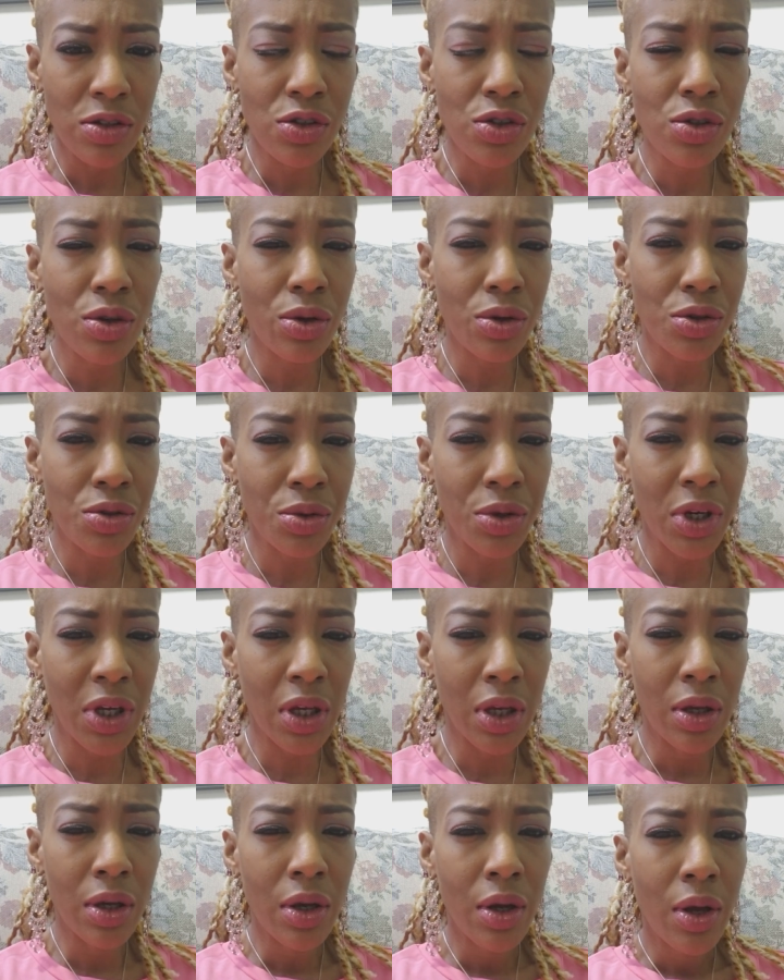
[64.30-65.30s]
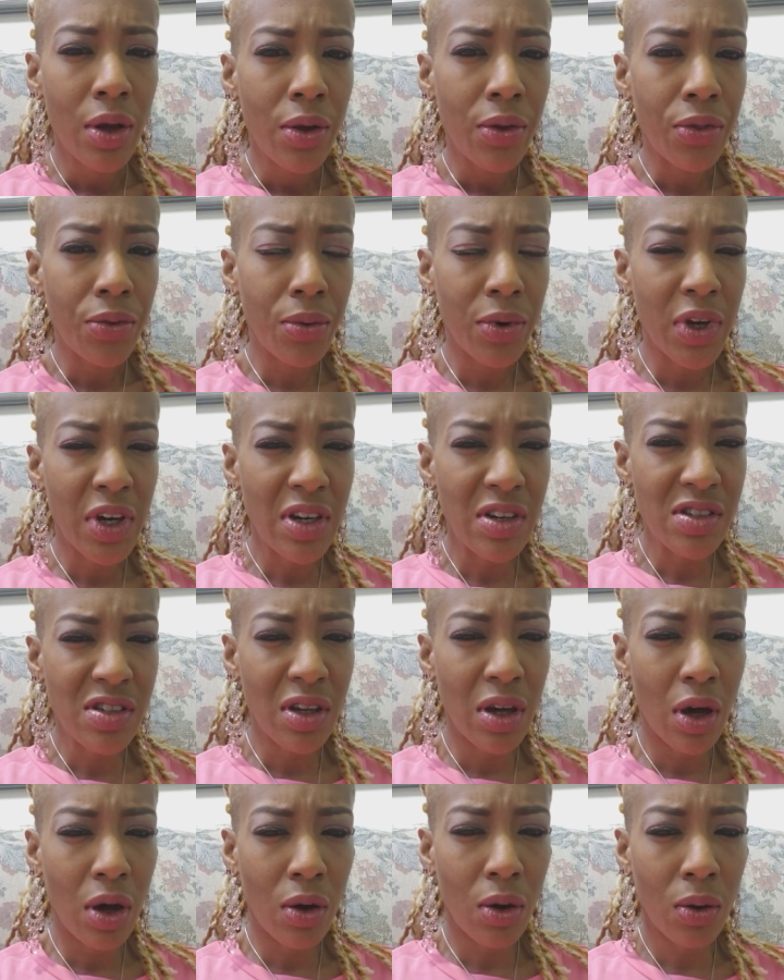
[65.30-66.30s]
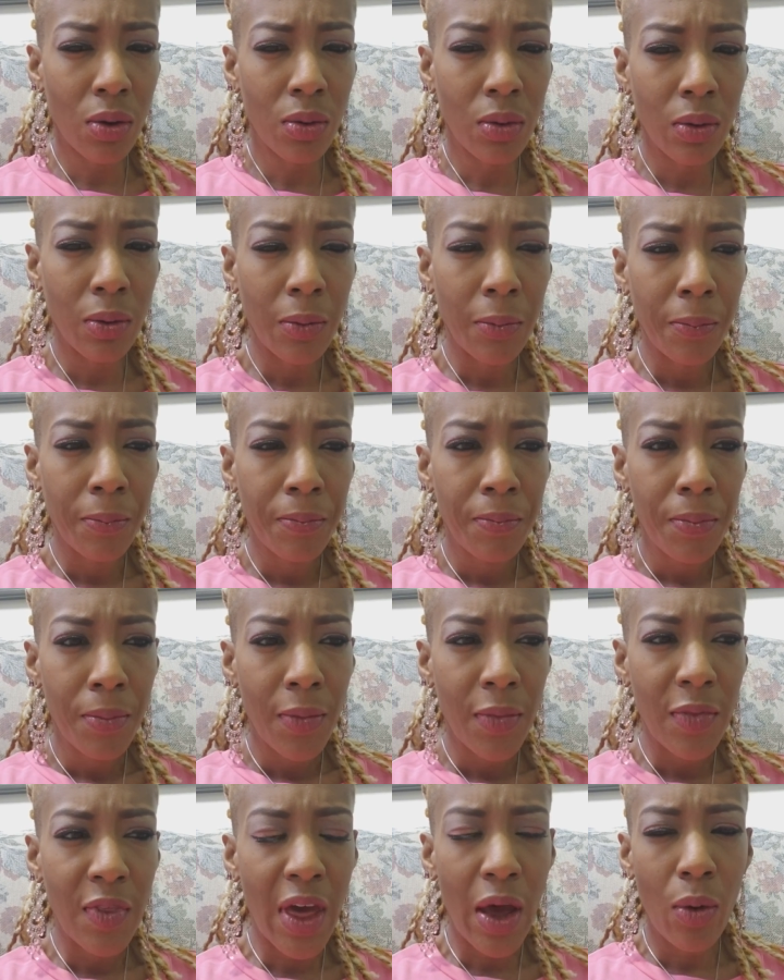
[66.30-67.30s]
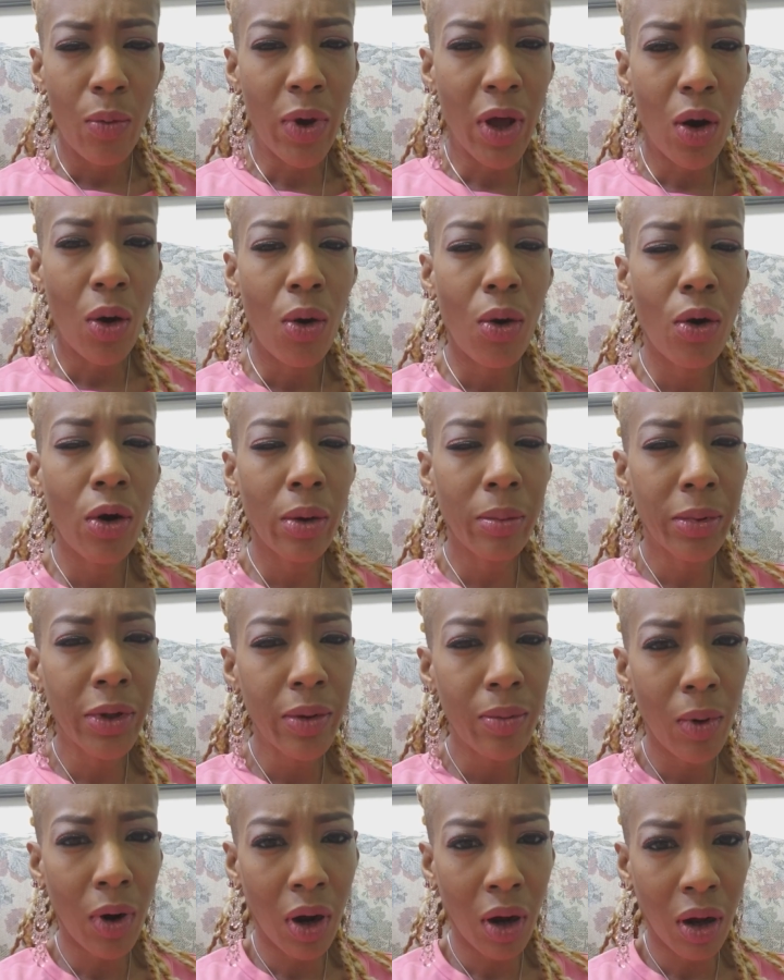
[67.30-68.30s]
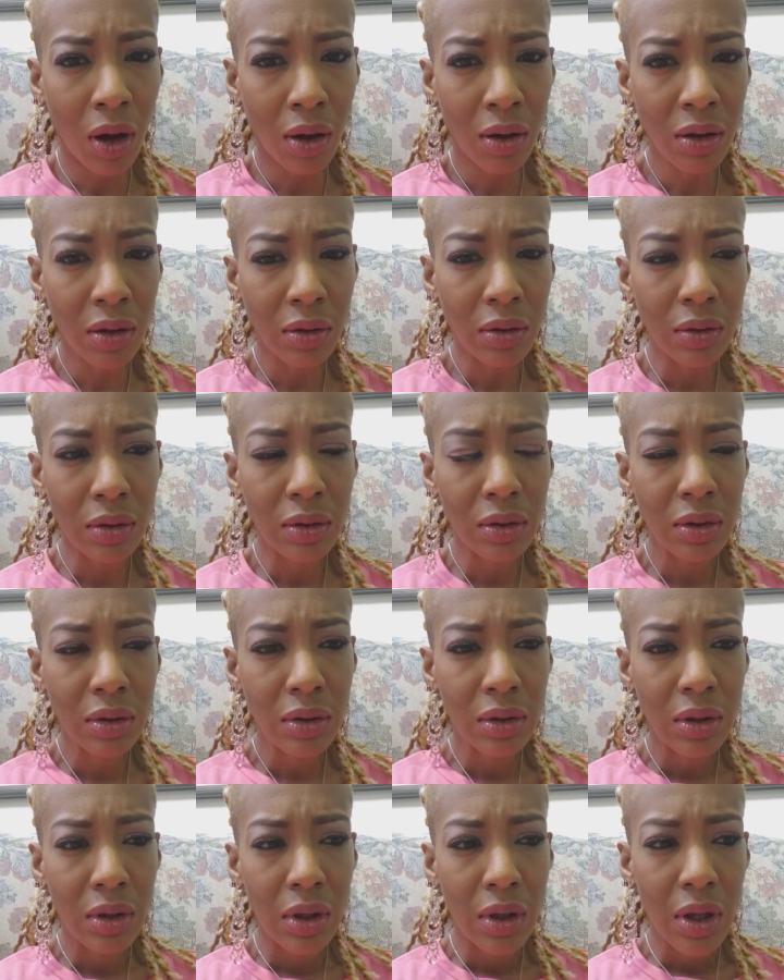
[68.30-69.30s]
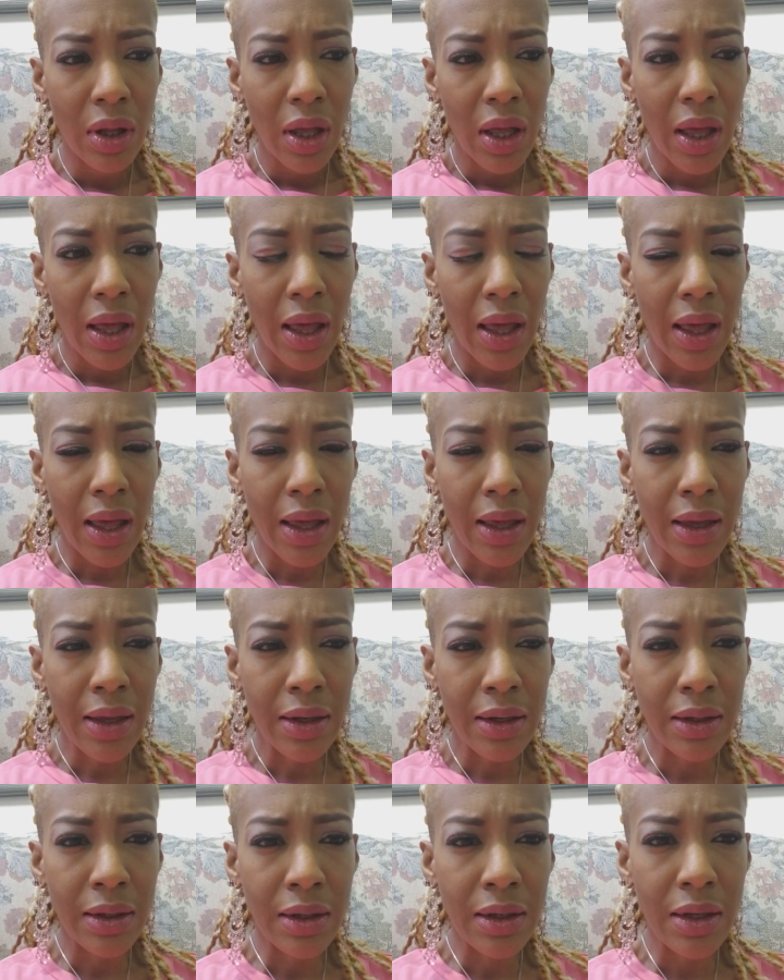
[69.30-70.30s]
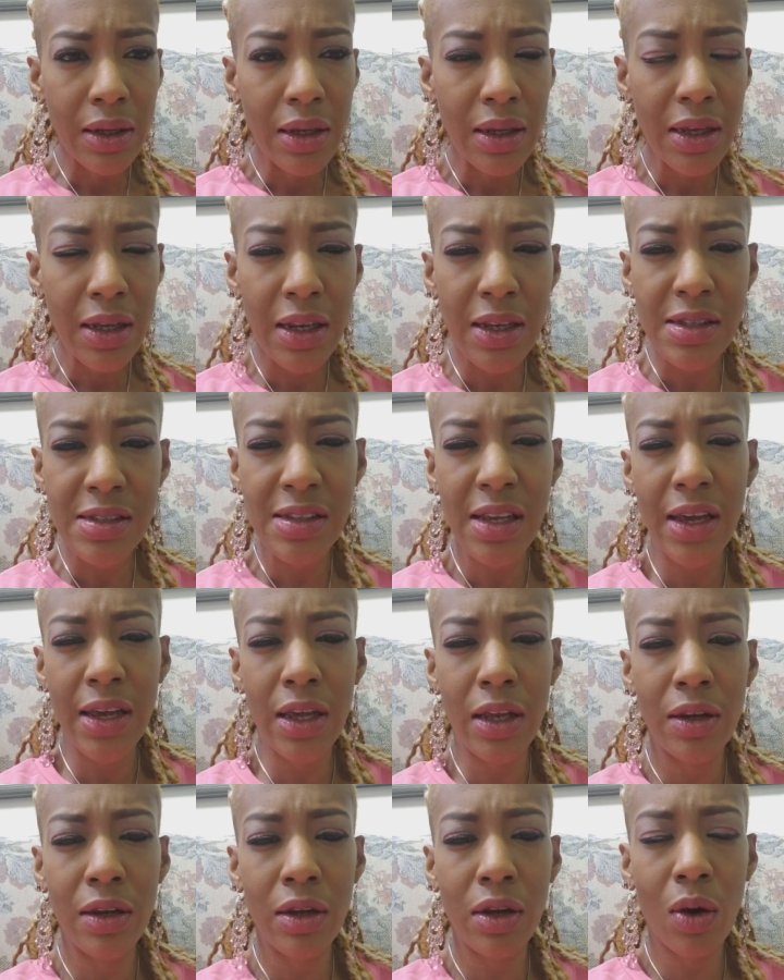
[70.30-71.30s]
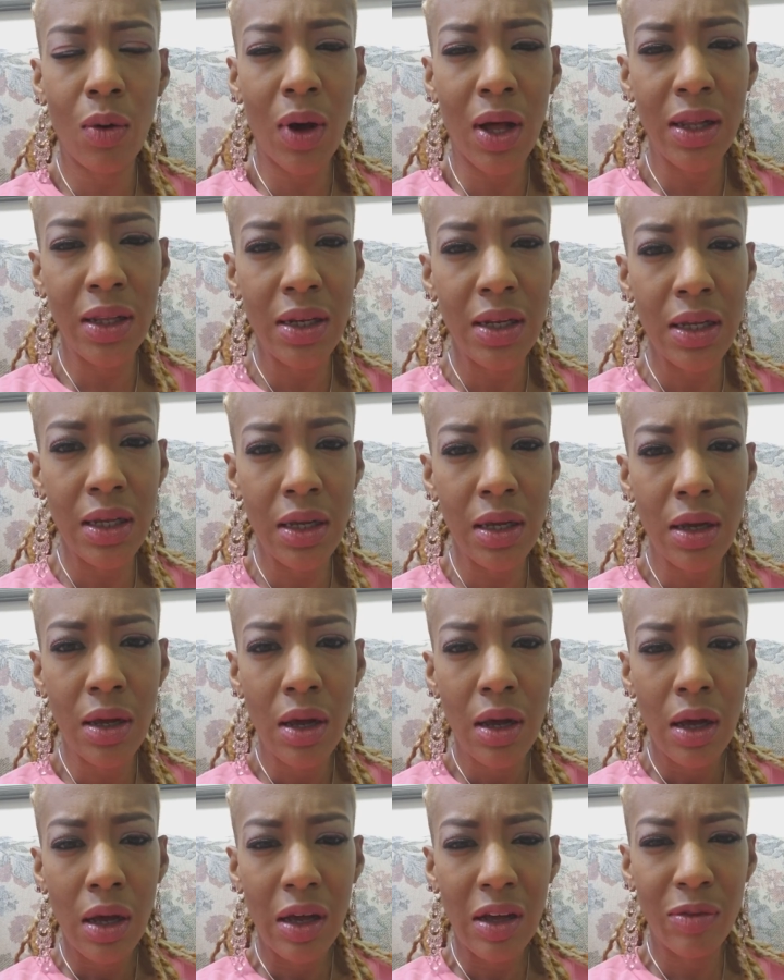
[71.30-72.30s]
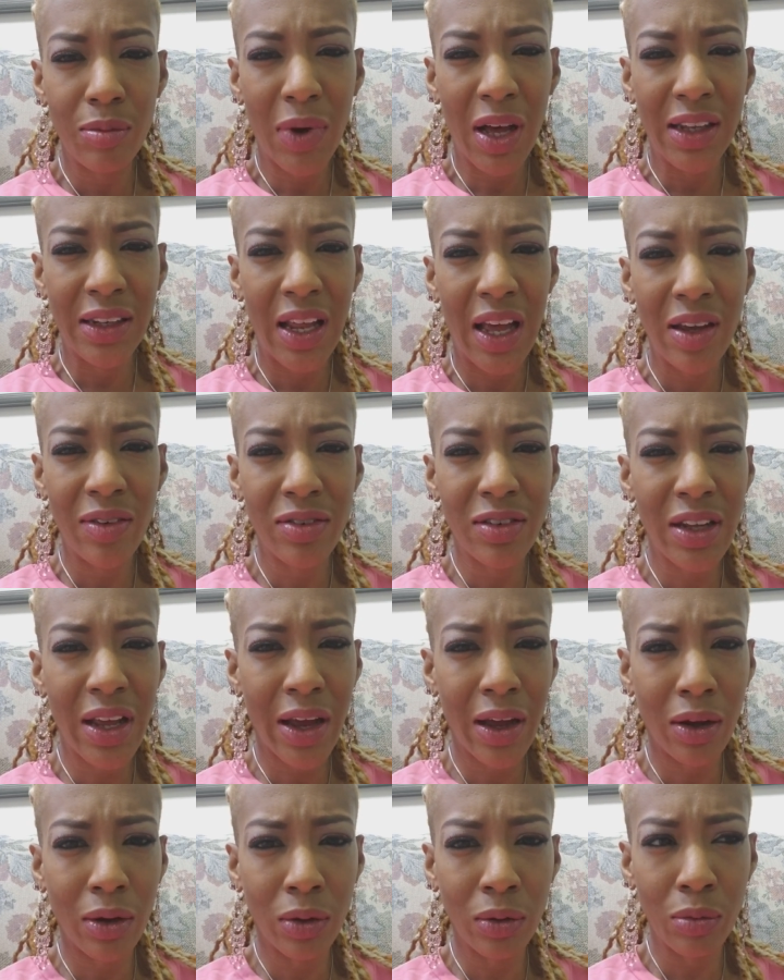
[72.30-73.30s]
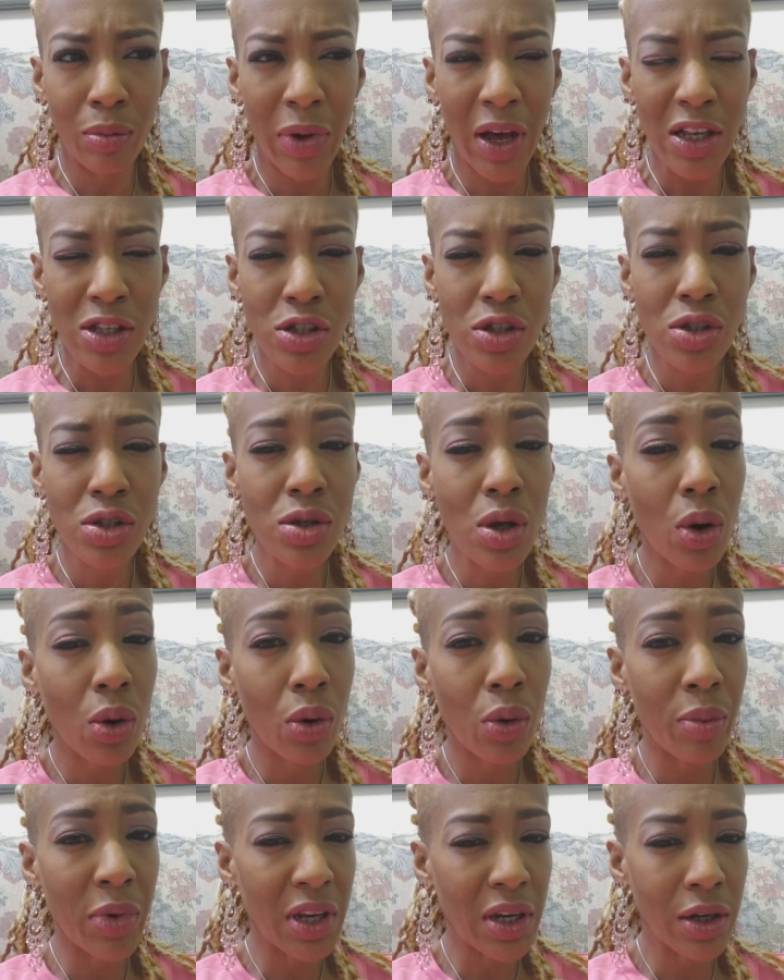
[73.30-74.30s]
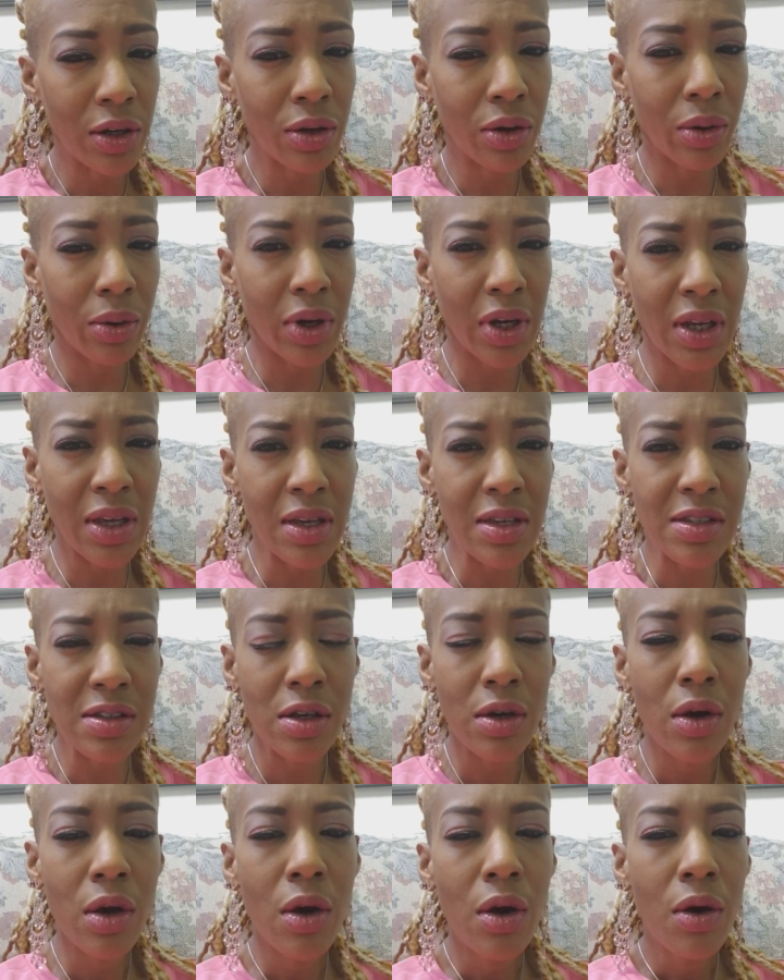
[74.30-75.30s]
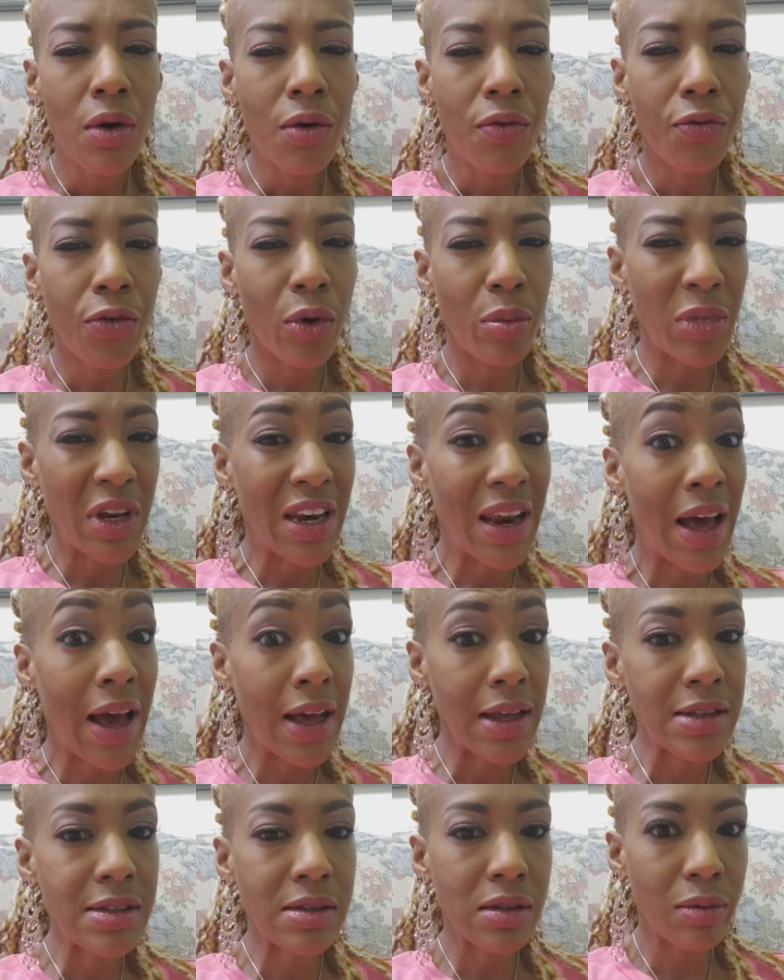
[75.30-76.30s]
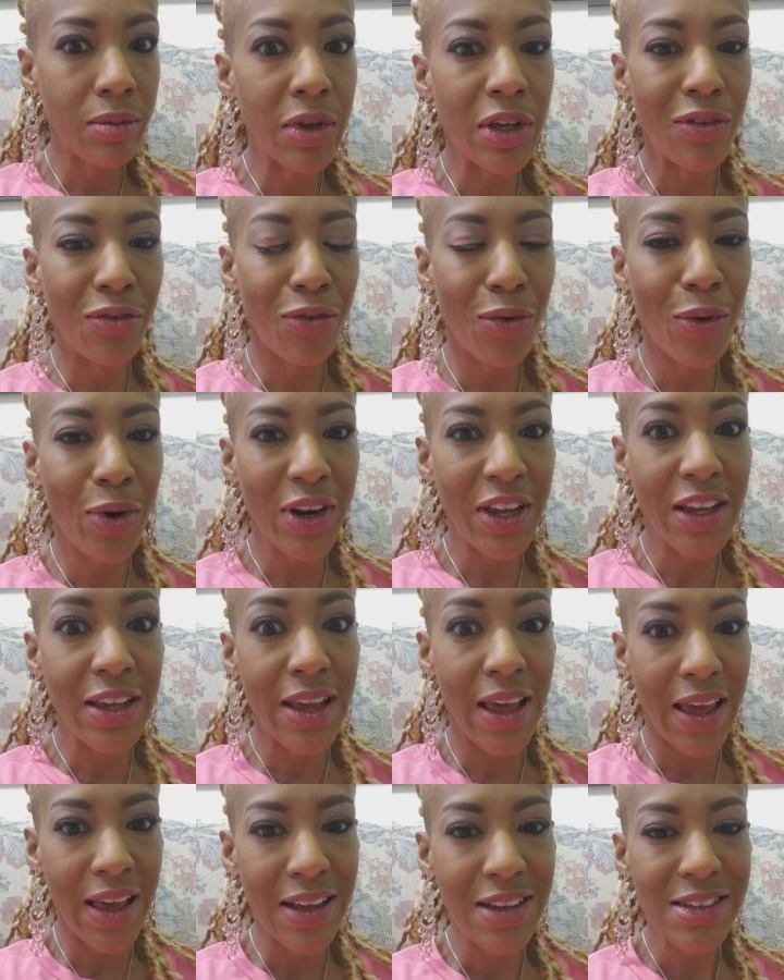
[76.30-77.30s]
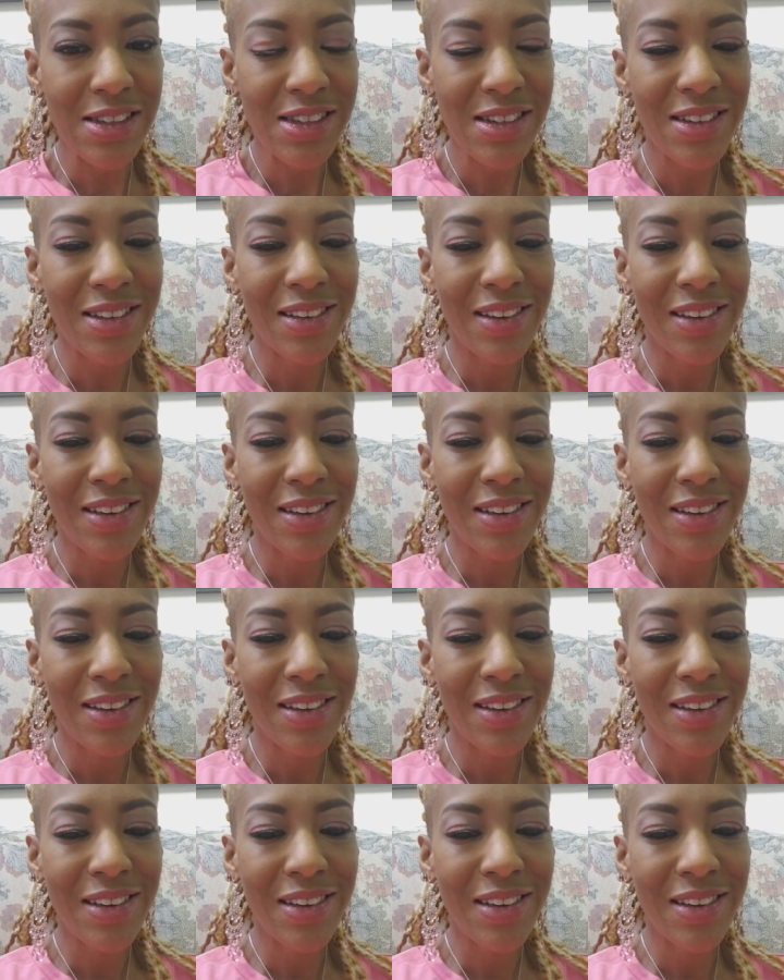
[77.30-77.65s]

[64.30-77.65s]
surgery 3 years ago that went horribly wrong, and it has taken the quality of my life down by so many degrees for me not to be 40 yet.